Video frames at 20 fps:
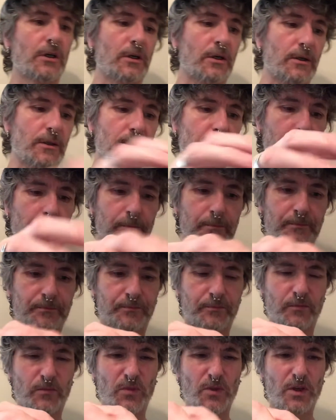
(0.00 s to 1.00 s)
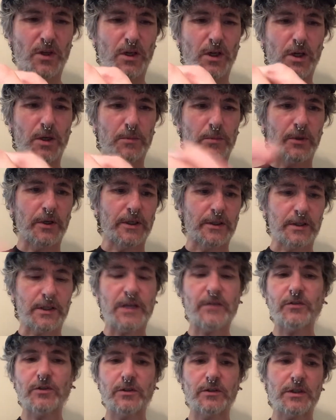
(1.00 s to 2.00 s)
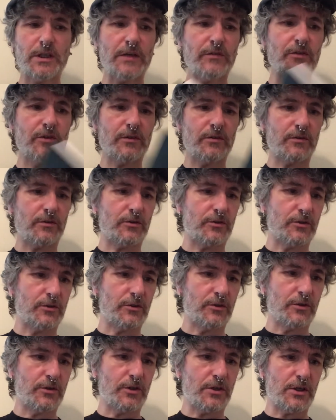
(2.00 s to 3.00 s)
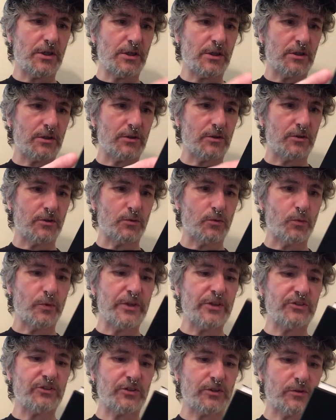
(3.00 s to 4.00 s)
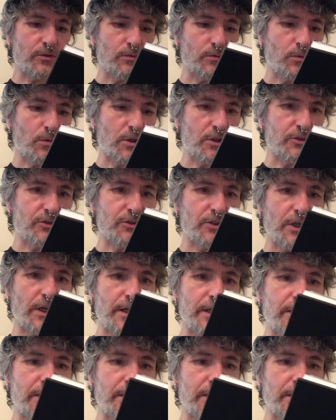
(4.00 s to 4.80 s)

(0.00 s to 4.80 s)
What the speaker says: But even the recent ones that I